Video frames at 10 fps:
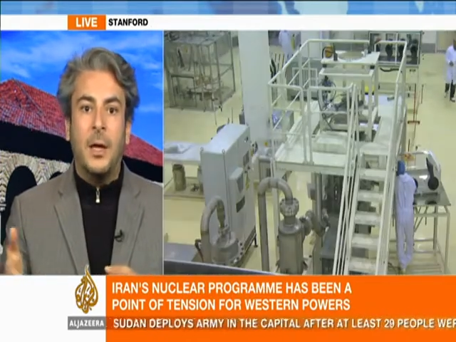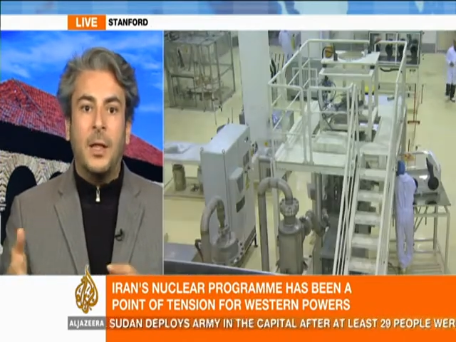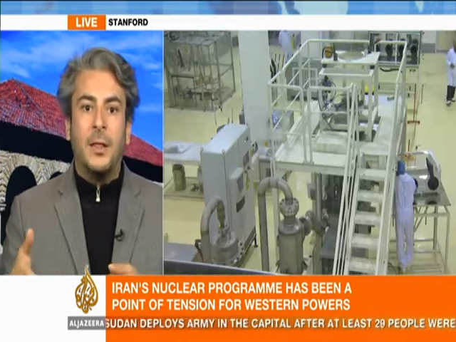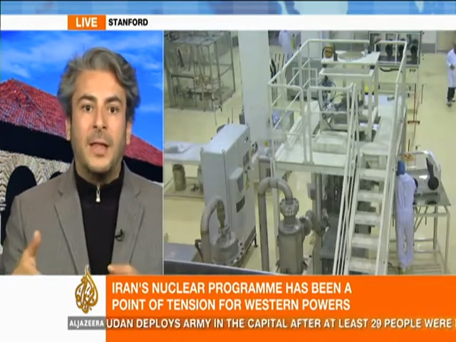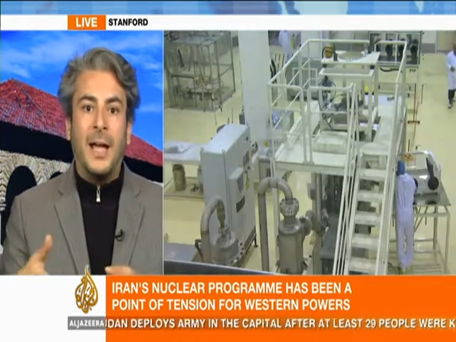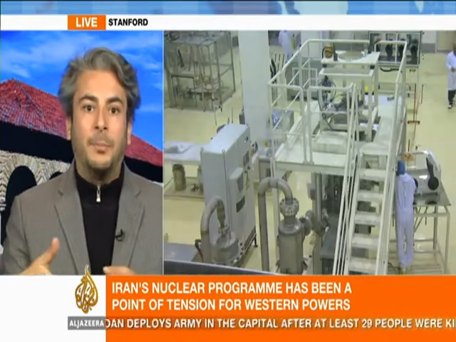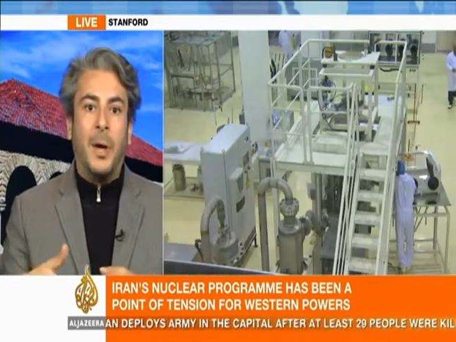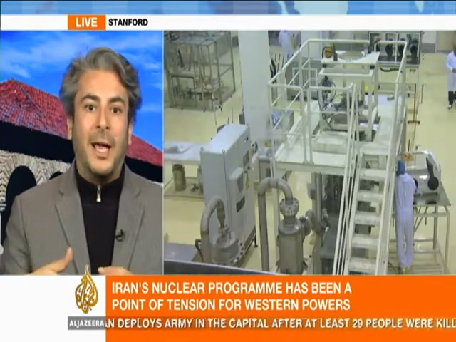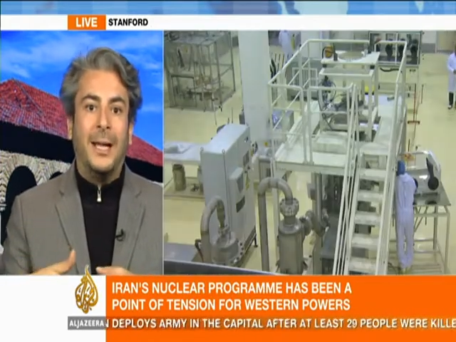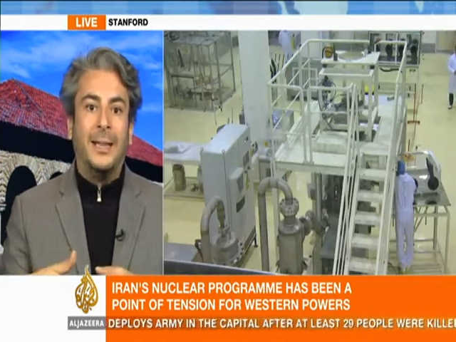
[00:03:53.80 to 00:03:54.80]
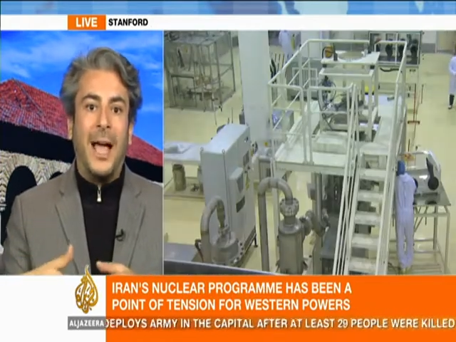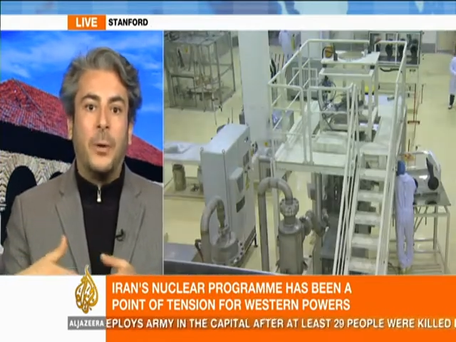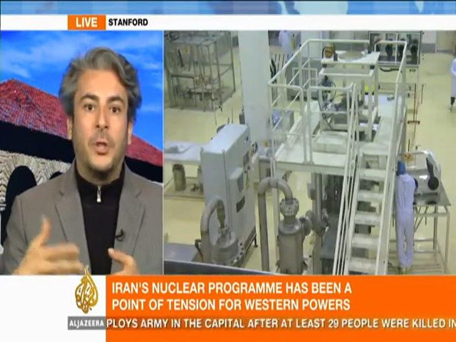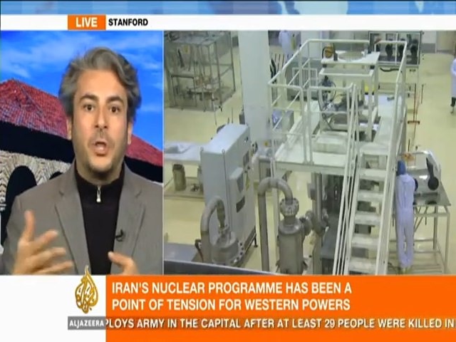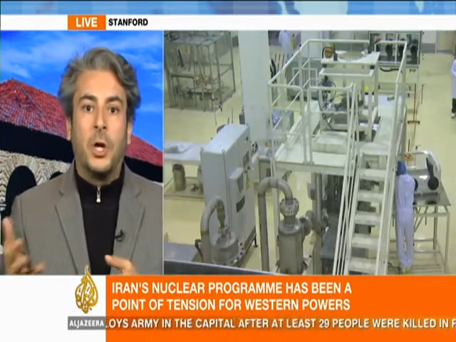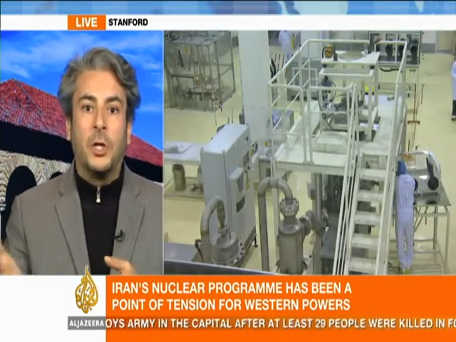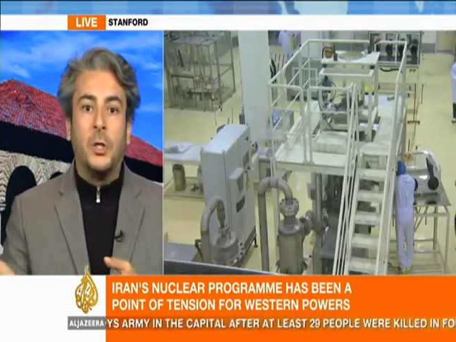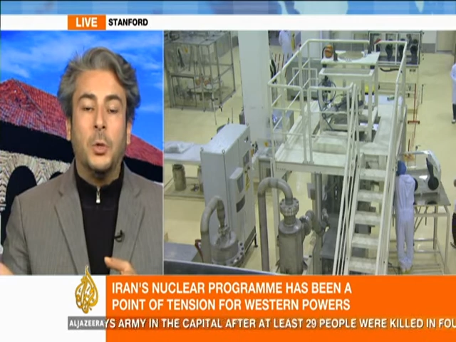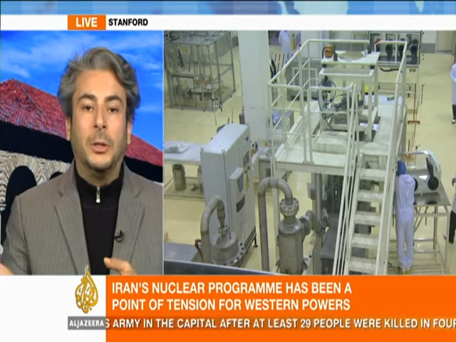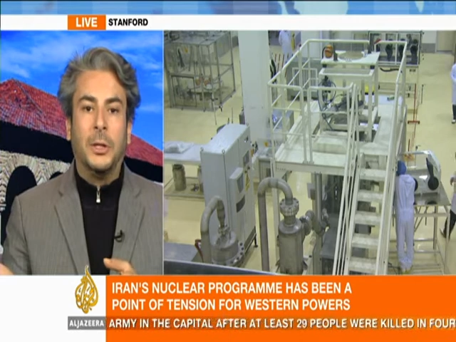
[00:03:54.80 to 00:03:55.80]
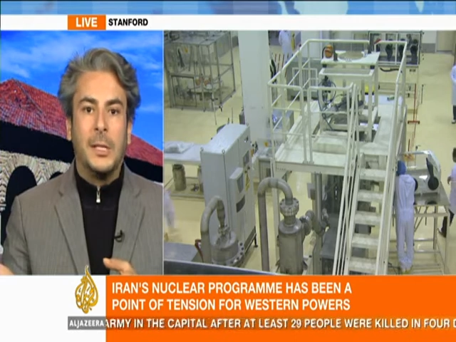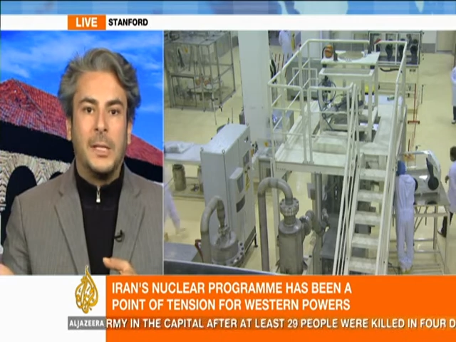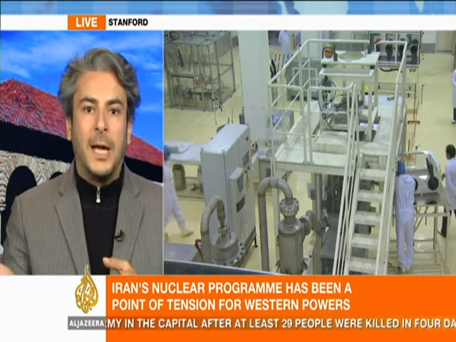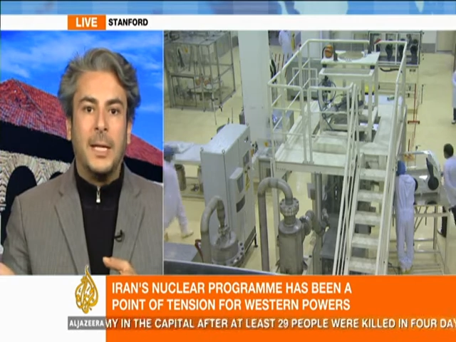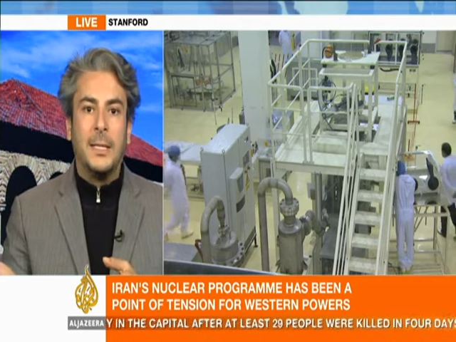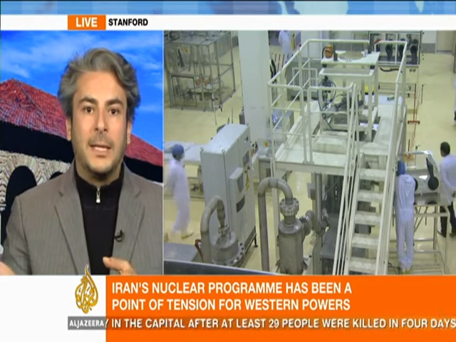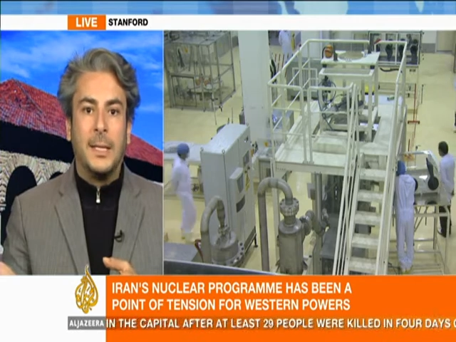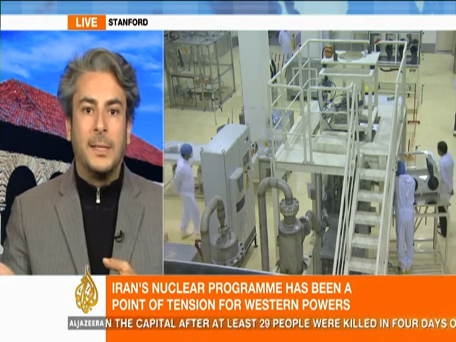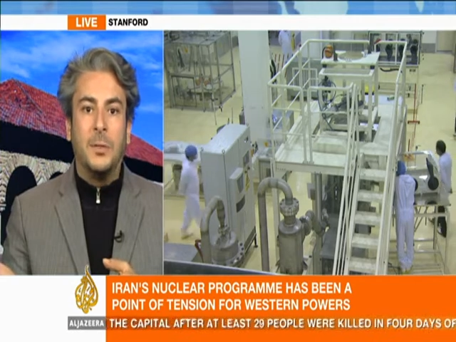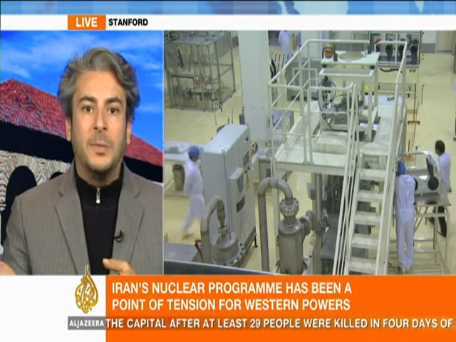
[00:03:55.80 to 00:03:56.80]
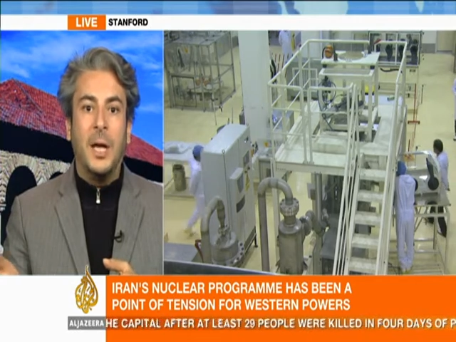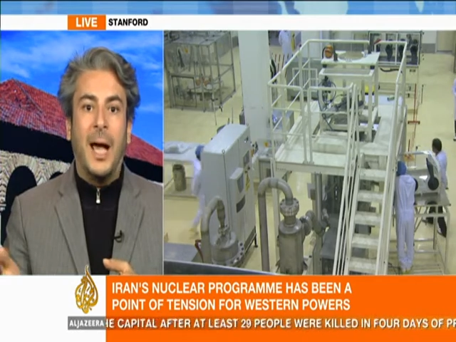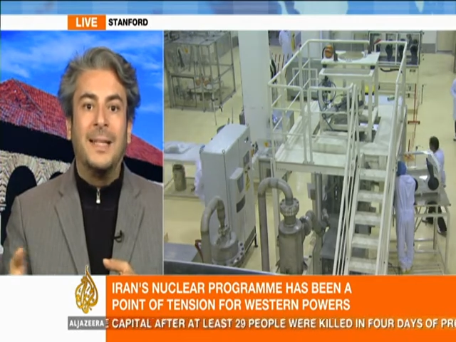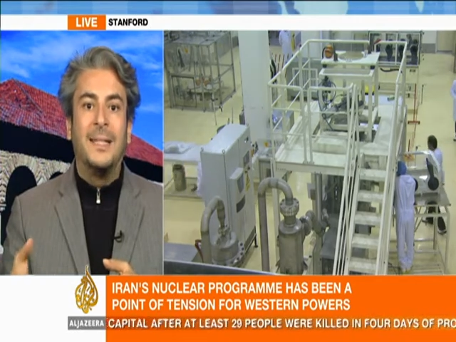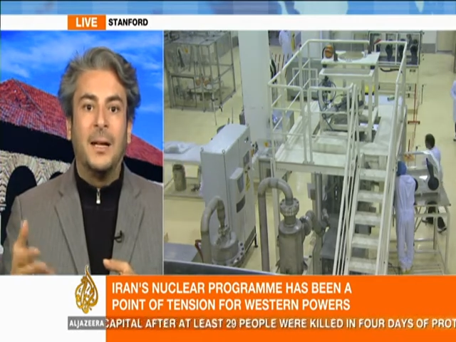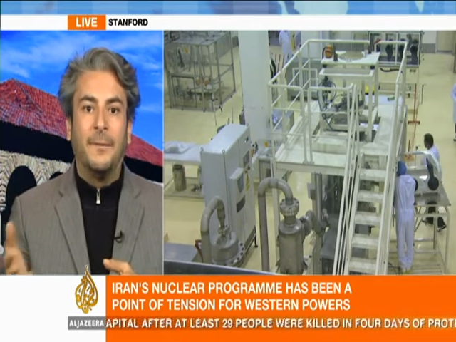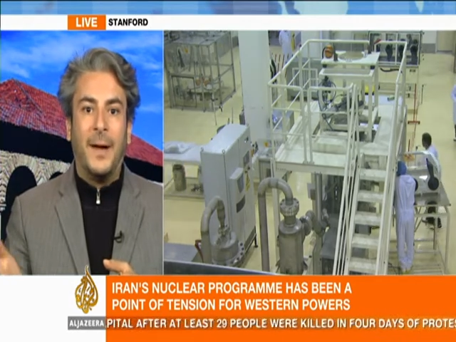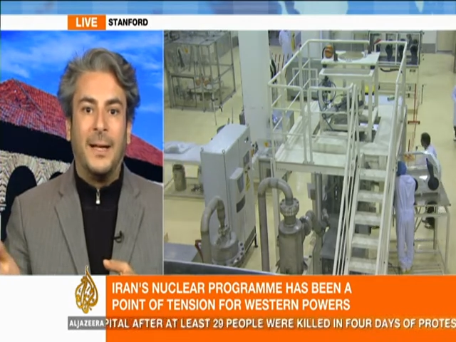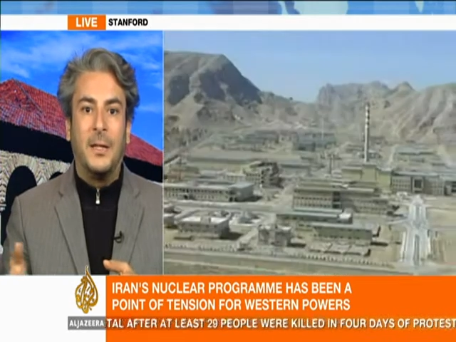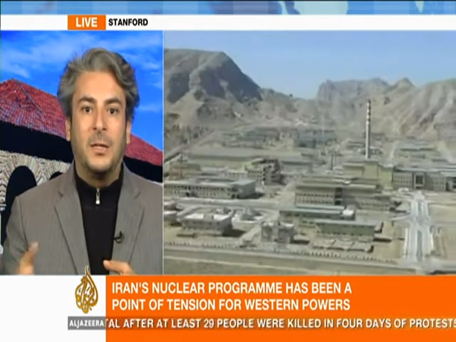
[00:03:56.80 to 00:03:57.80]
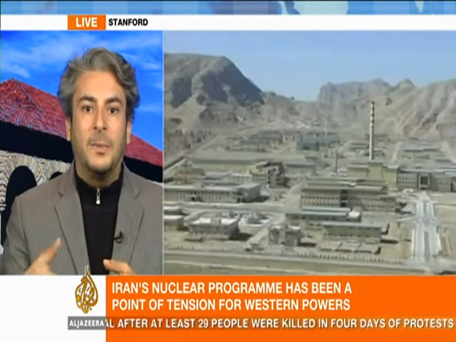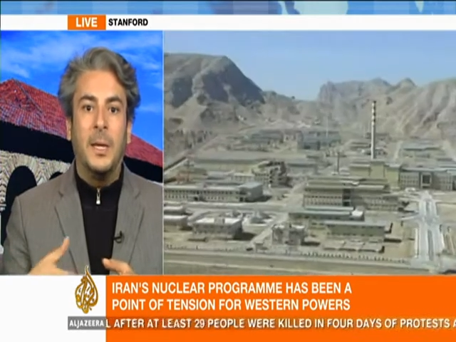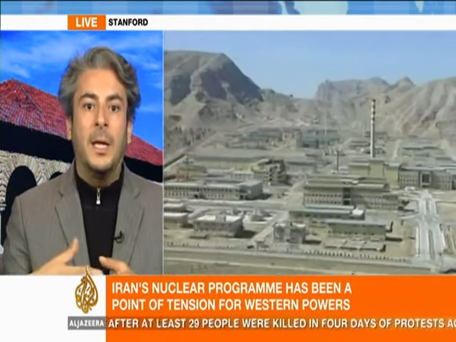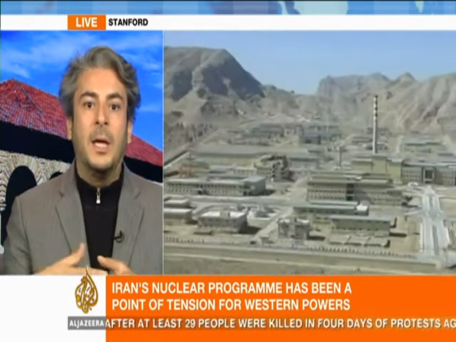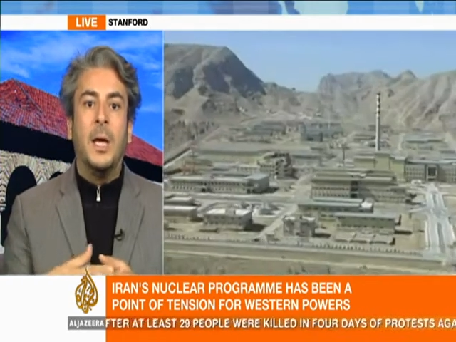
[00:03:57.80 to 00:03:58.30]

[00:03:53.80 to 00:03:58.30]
that by allowing their nuclear scientists to be identified and to be